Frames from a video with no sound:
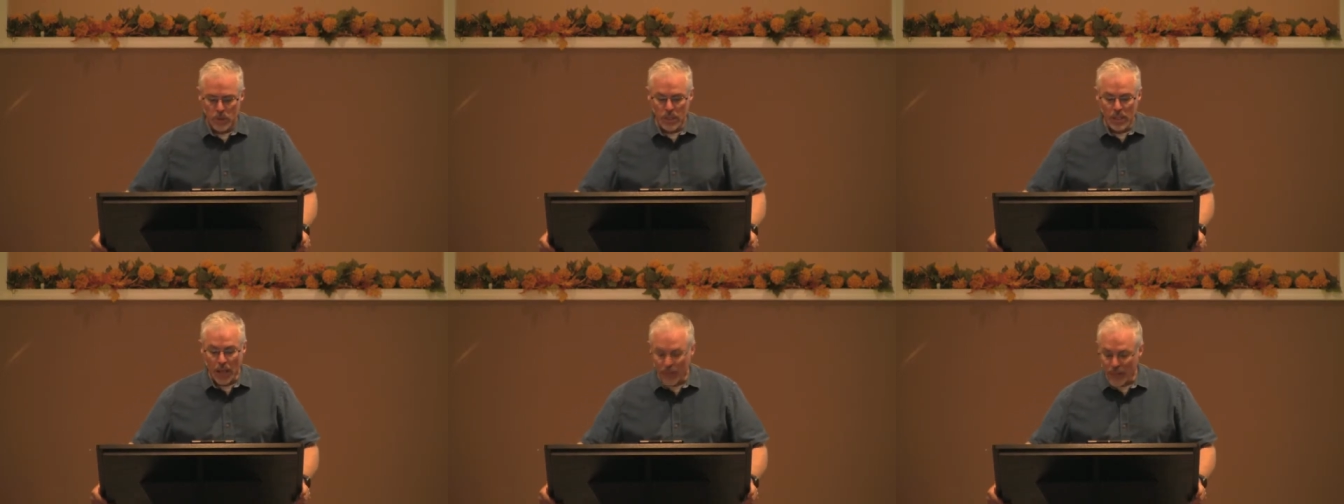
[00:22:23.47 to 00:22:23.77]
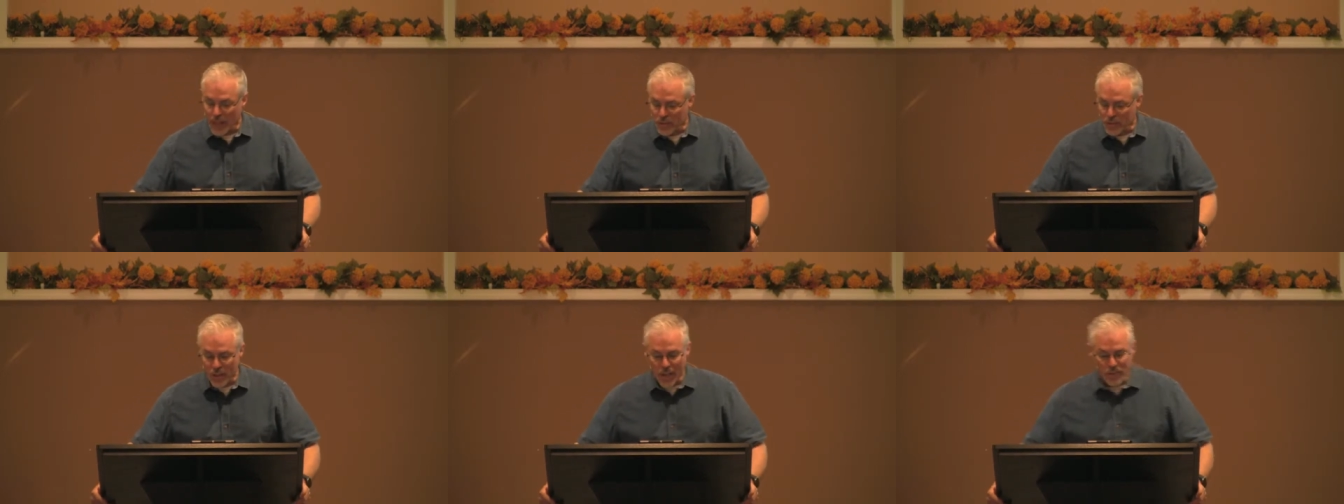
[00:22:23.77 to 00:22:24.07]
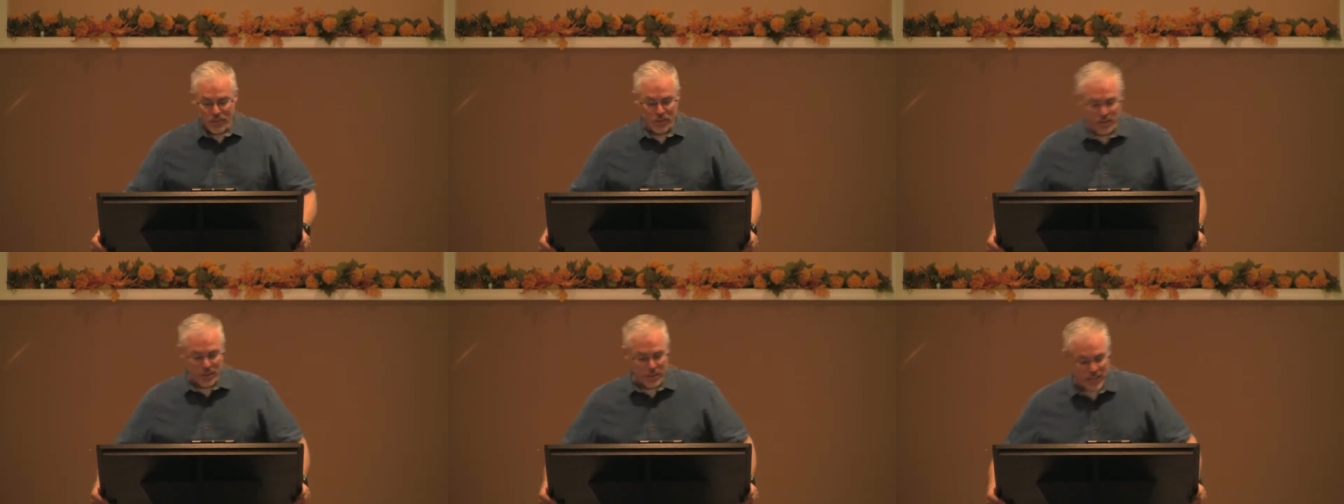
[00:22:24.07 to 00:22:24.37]
Now, that's
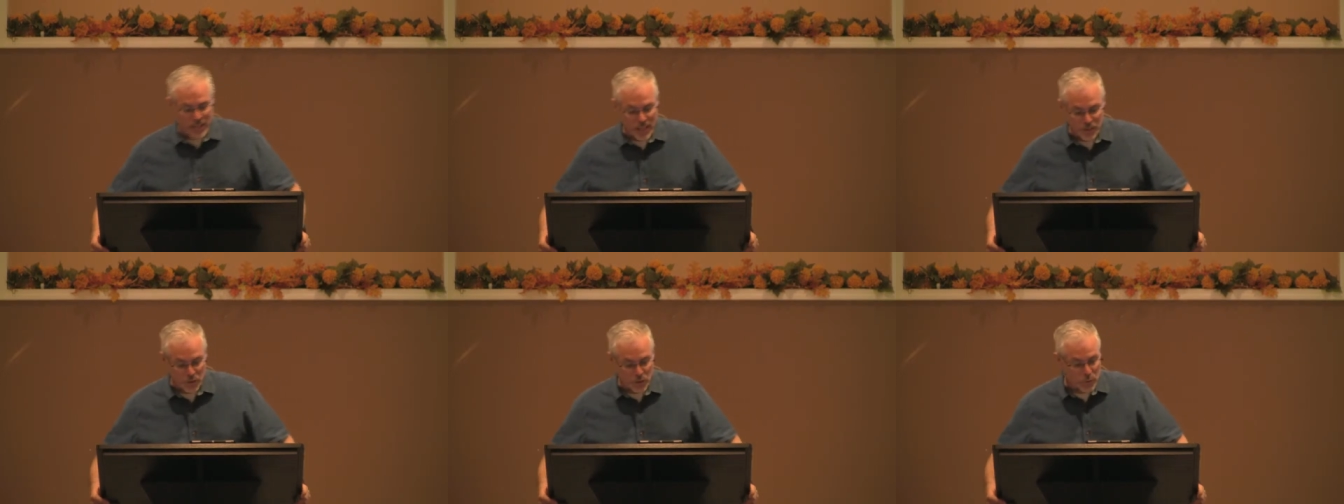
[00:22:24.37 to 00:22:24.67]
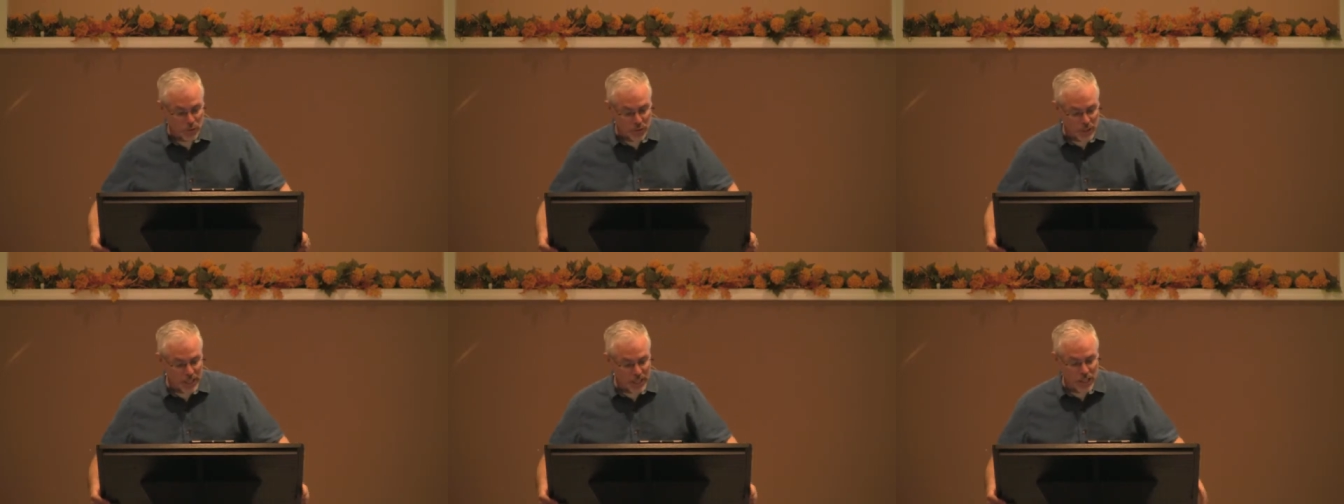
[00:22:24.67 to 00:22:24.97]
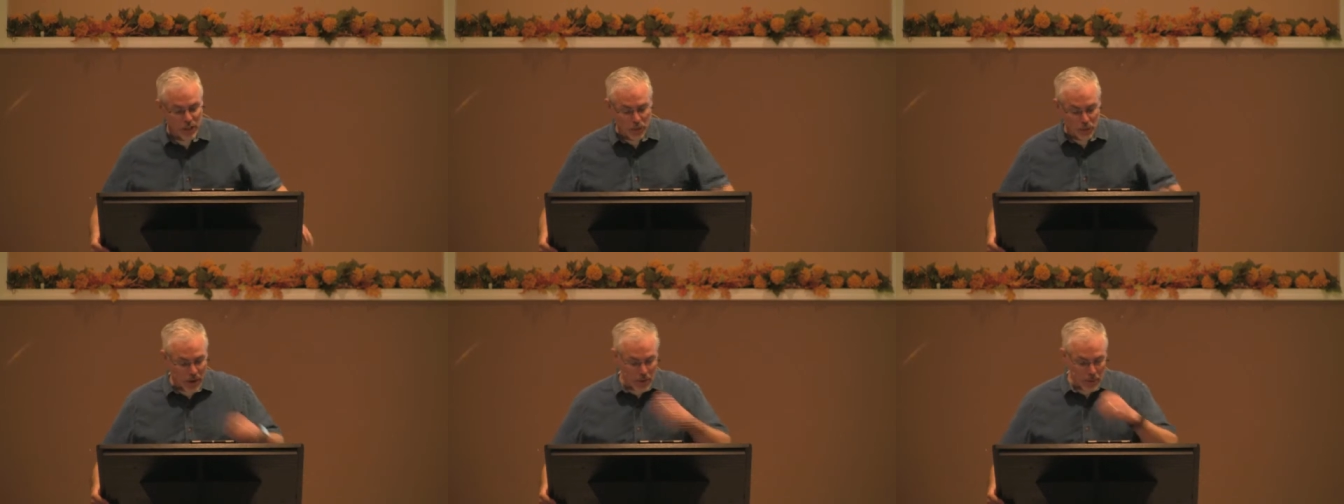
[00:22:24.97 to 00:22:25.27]
excellent. That's a really
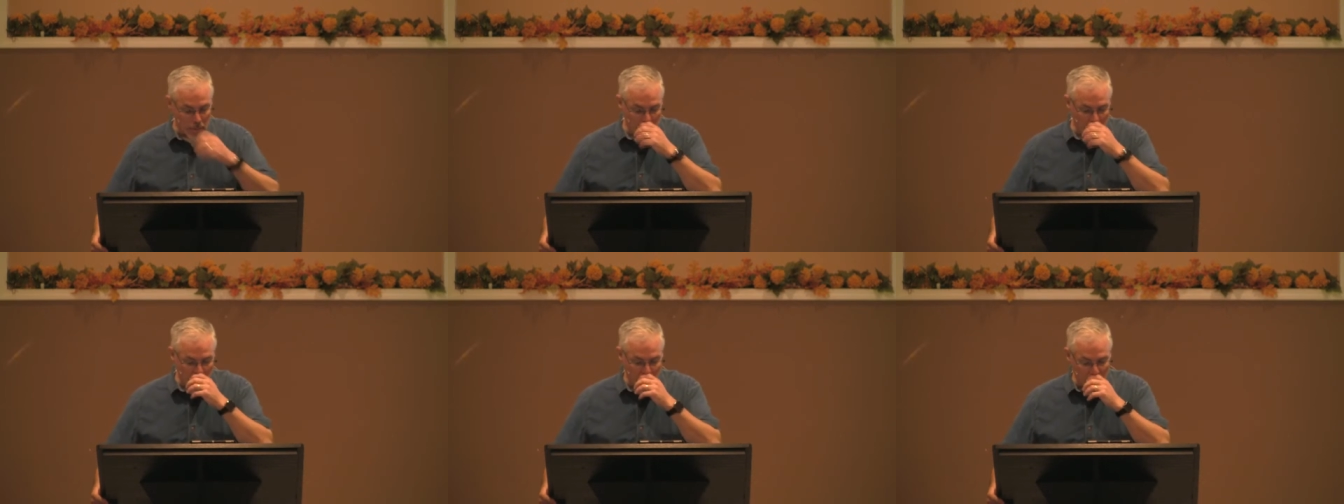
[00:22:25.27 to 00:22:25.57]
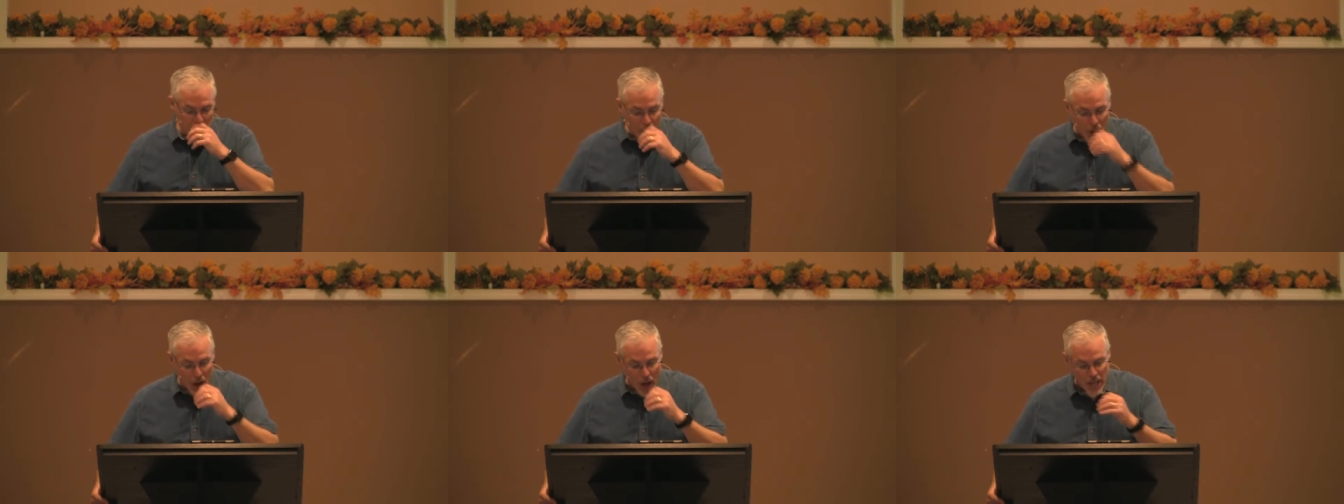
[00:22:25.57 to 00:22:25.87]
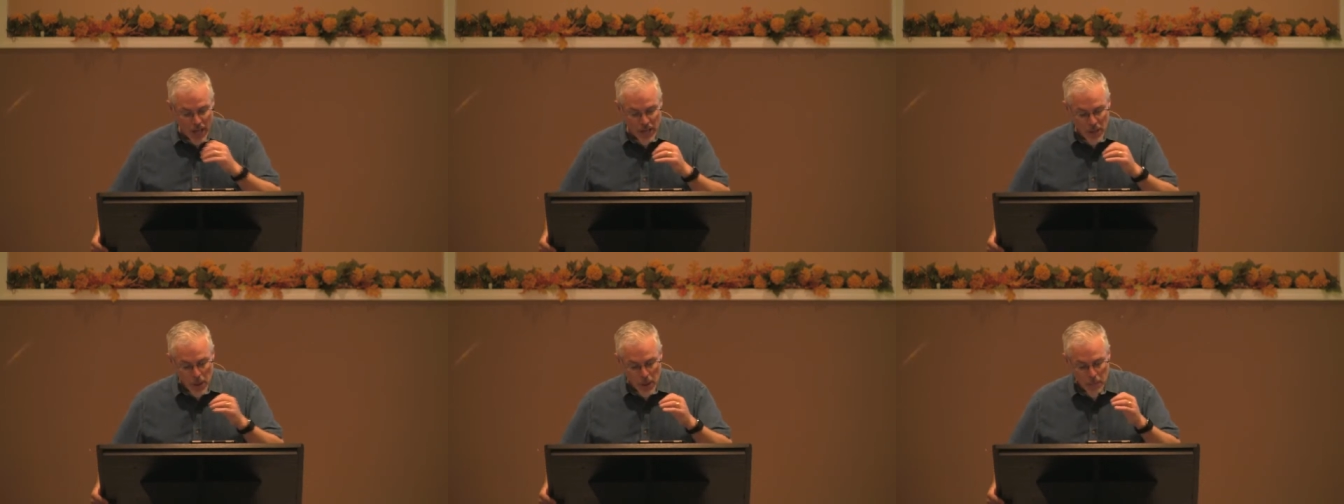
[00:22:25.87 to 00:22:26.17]
great
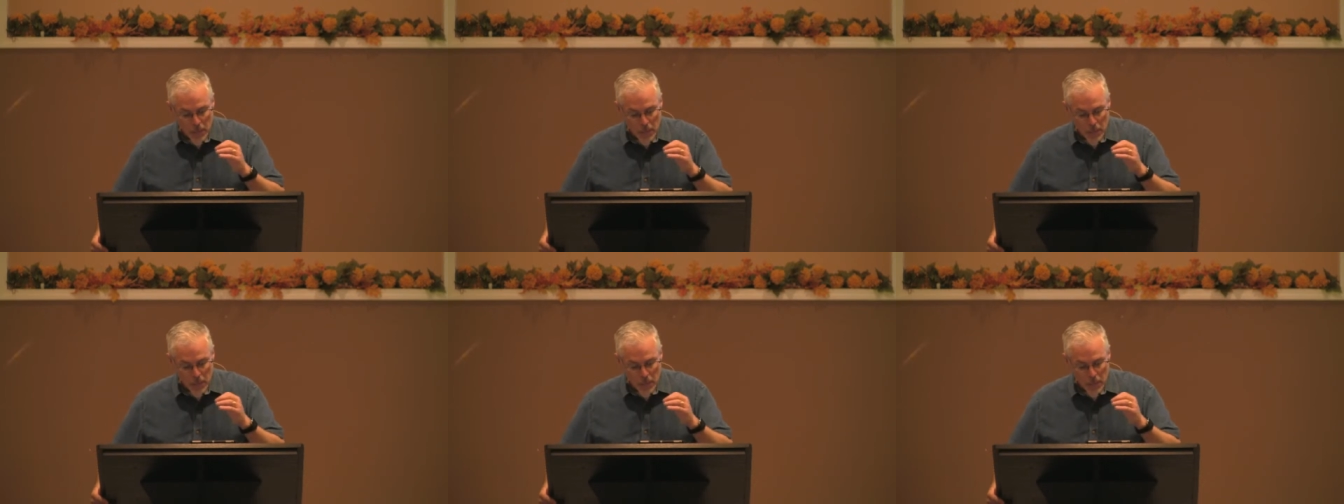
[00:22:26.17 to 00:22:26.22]
thought,